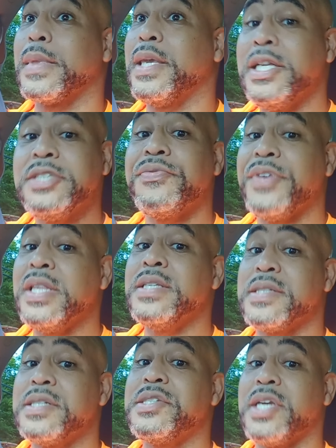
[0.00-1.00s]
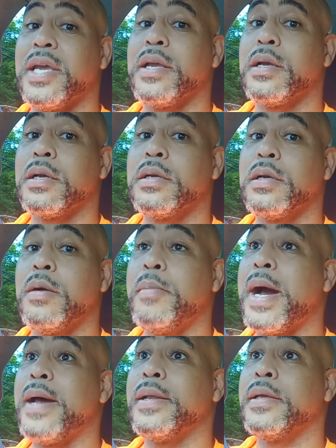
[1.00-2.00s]
get your feelings in check
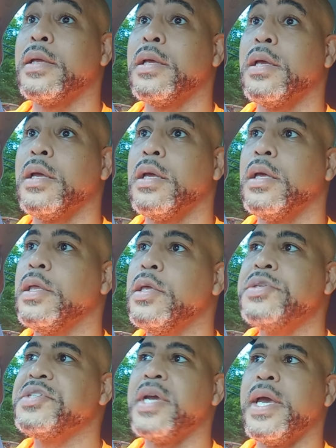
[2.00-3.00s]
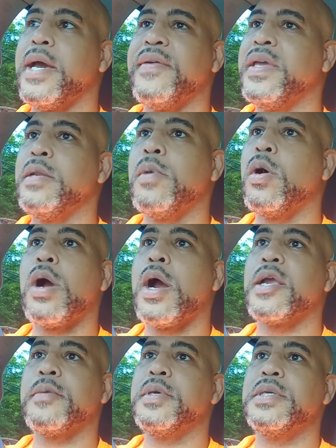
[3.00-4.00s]
about it. You shouldn't have any more
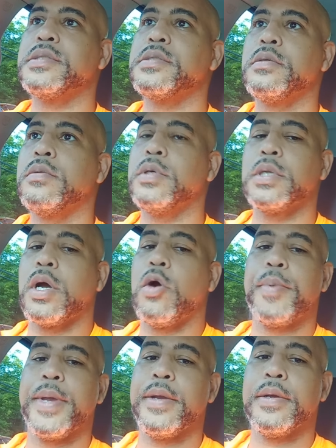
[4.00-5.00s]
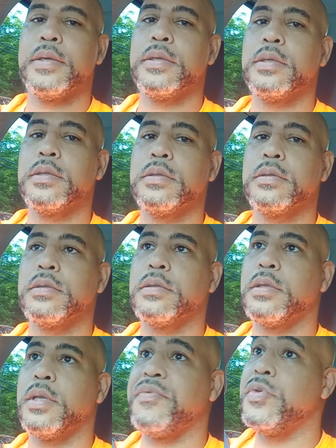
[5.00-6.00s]
arguments with a co-parent.
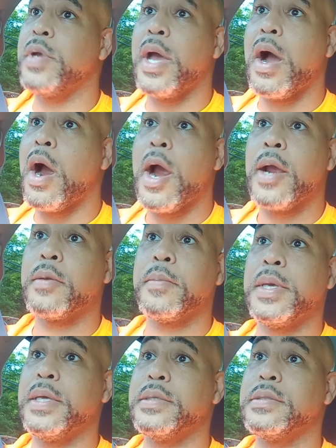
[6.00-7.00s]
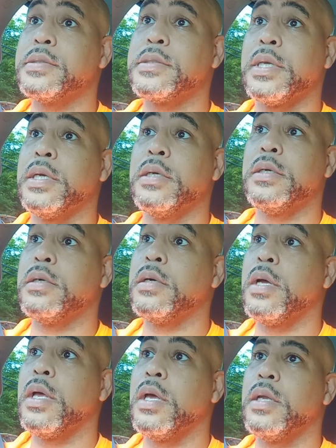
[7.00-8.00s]
If you got argument still,
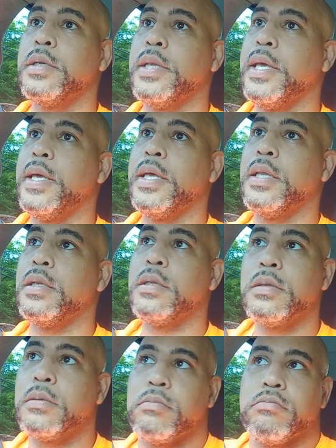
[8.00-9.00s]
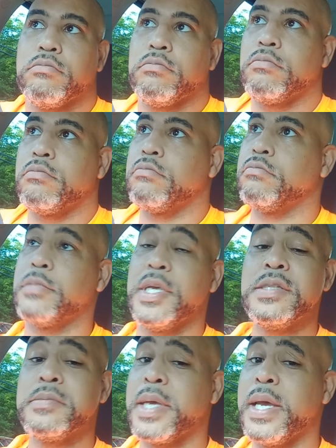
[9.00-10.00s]
then
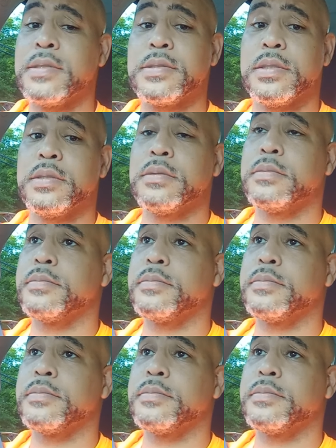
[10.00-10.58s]
get some counseling.